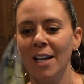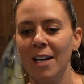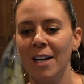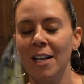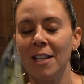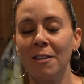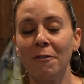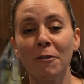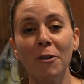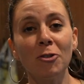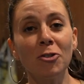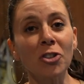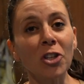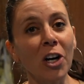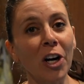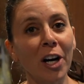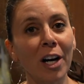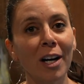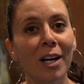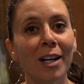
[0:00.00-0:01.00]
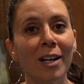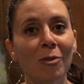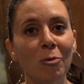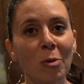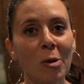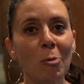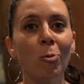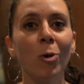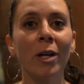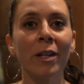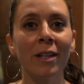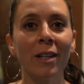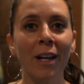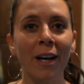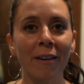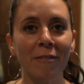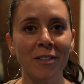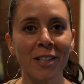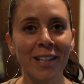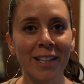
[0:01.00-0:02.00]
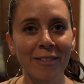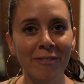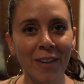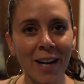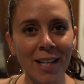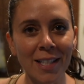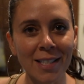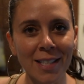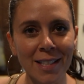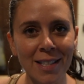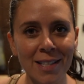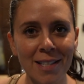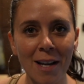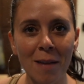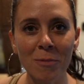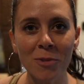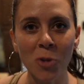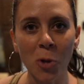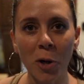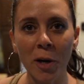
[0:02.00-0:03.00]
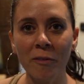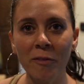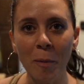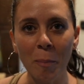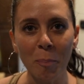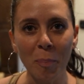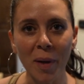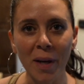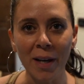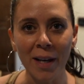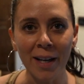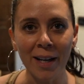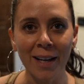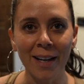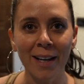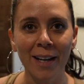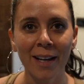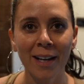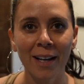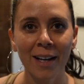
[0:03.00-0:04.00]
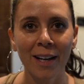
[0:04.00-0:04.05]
in the future, we would love to invest in some sort of a big